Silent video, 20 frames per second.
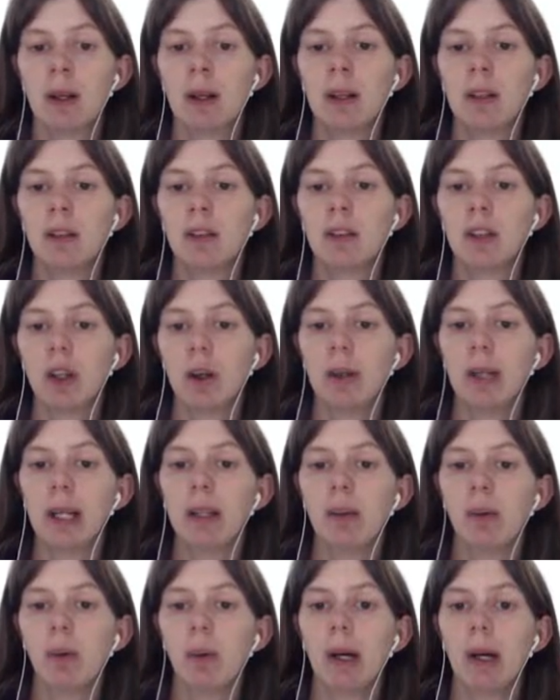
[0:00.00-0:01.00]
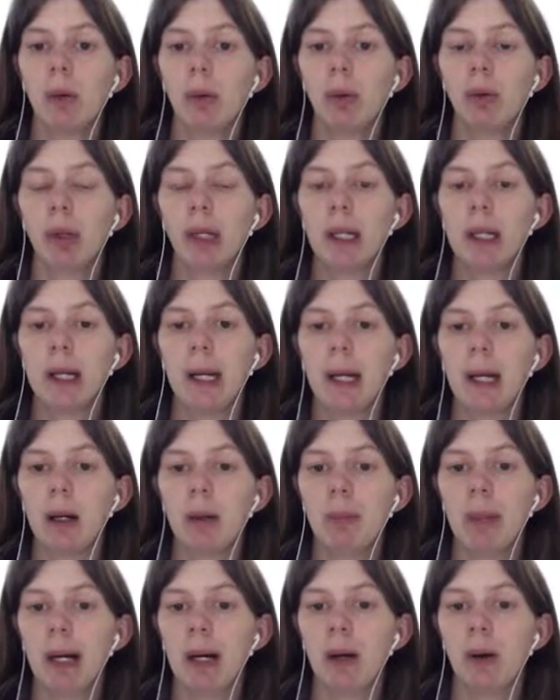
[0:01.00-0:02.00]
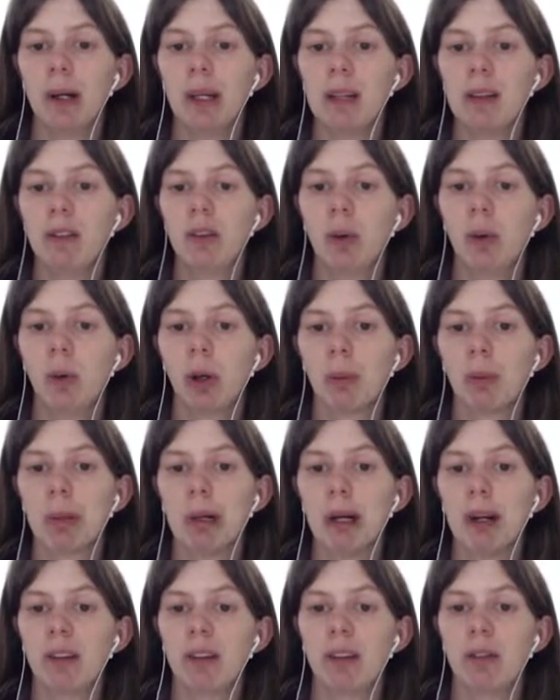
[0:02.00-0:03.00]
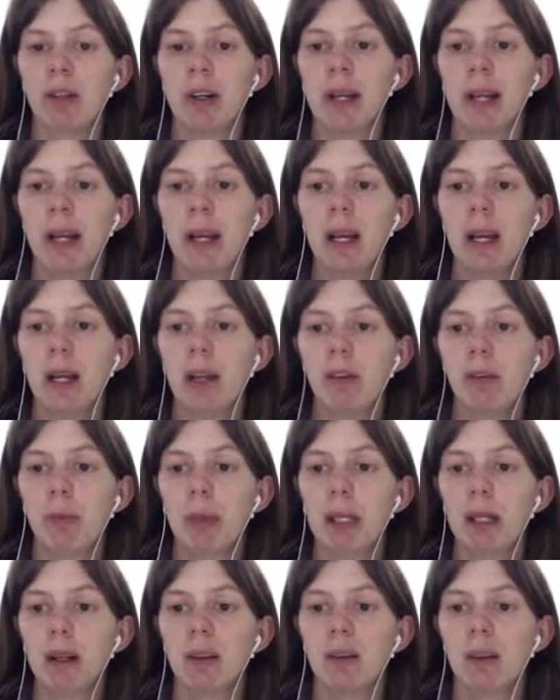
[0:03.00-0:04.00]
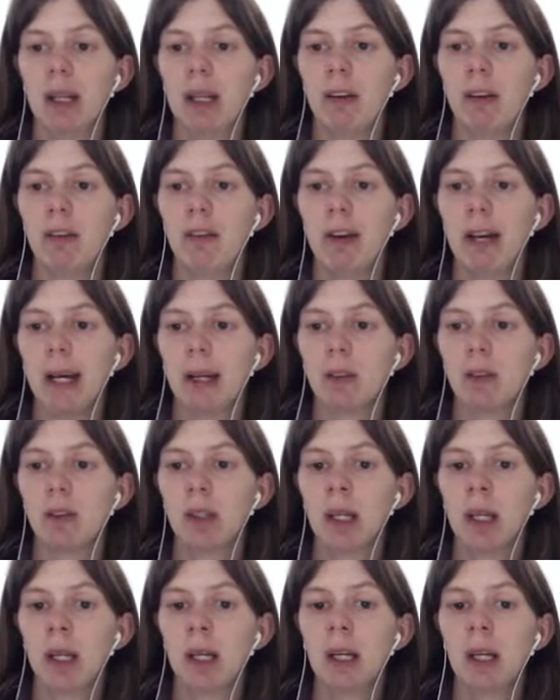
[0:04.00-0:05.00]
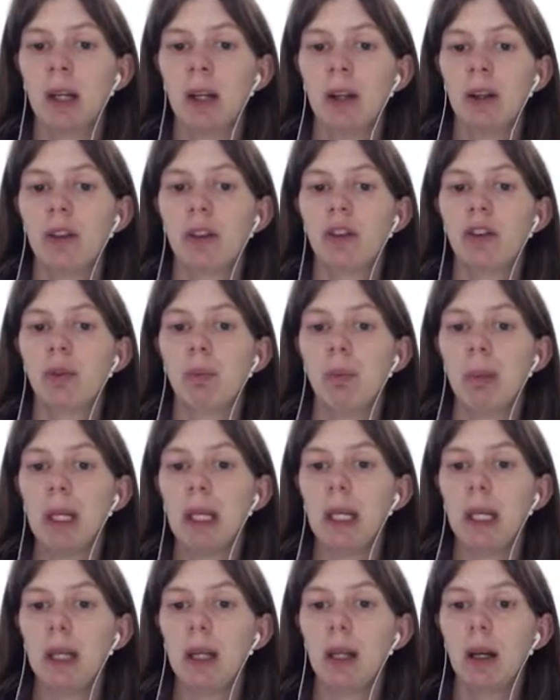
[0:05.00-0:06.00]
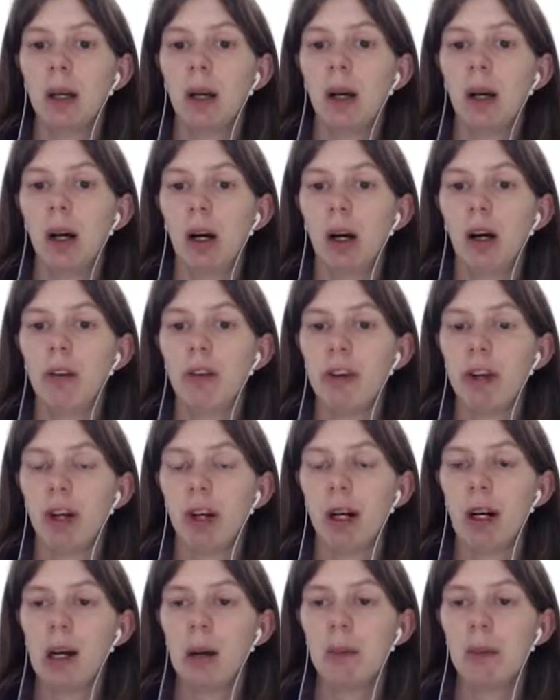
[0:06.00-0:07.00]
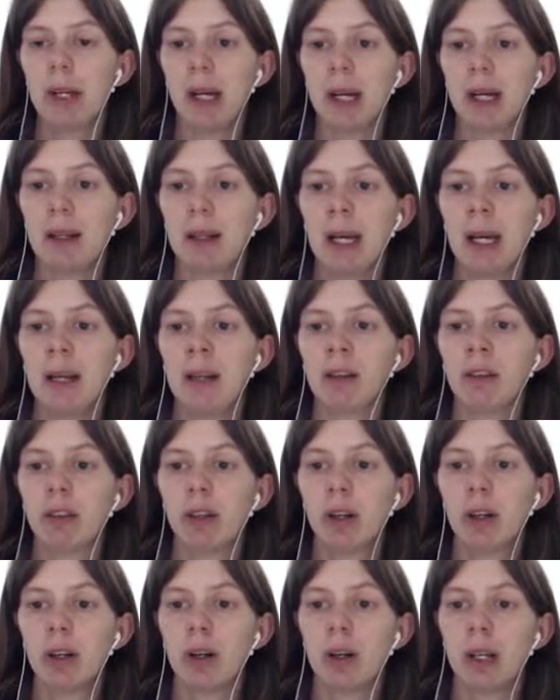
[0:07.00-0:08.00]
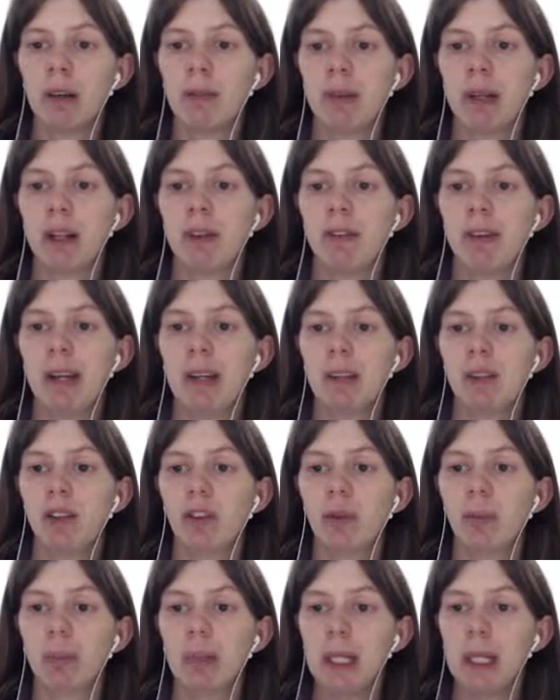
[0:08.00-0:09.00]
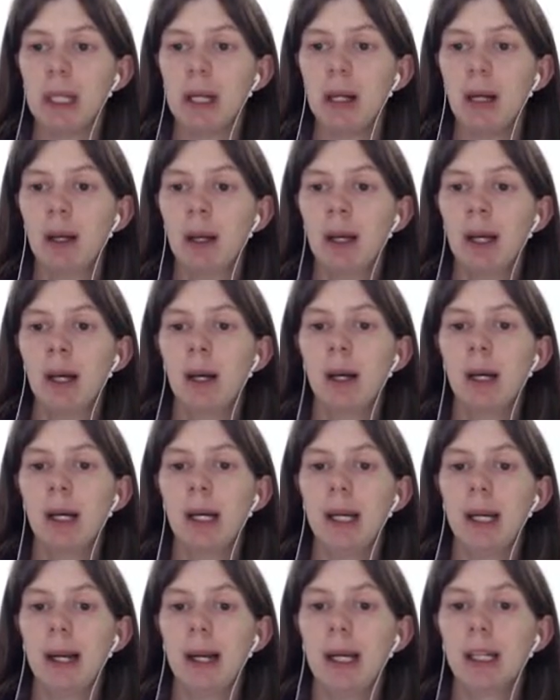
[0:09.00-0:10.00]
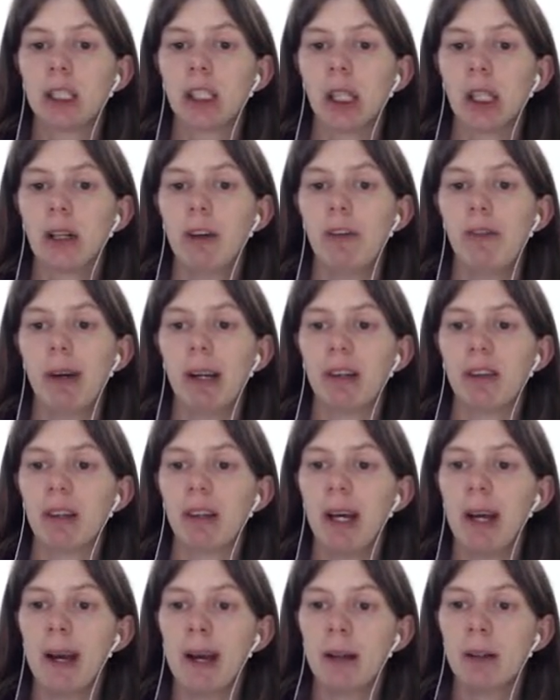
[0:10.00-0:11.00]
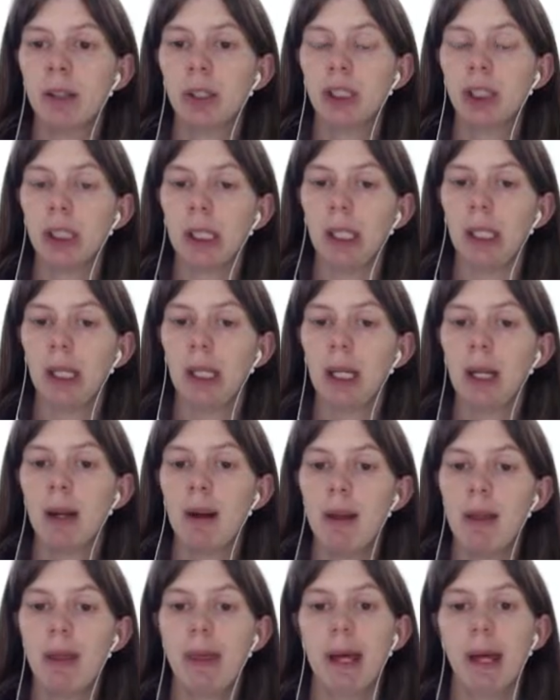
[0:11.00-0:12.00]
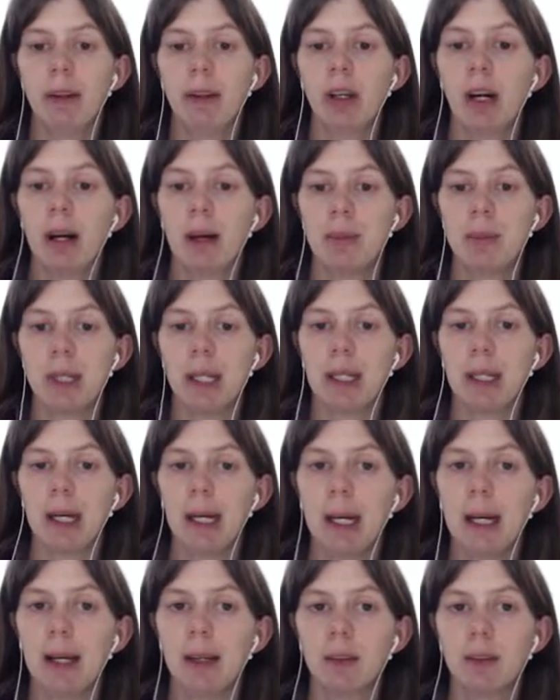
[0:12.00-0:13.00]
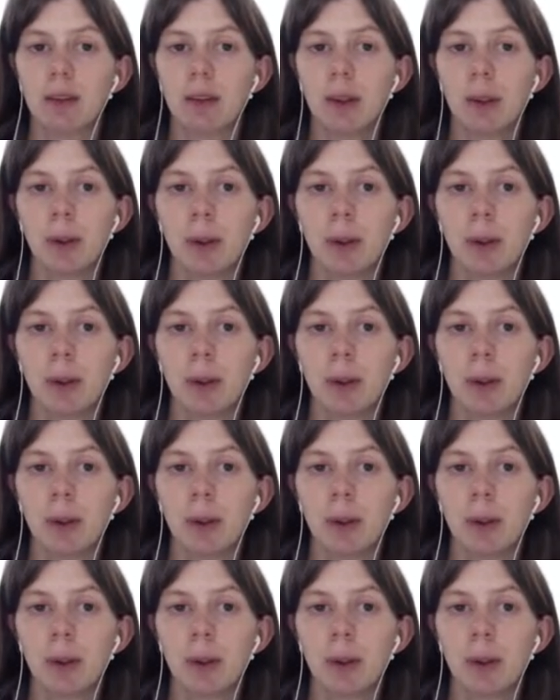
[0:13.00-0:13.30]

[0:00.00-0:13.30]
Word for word: So that's why we really care about is the work positive or negative because it affects the speed of your object and in turn if it affects the speed it actually affects the energy that the object has.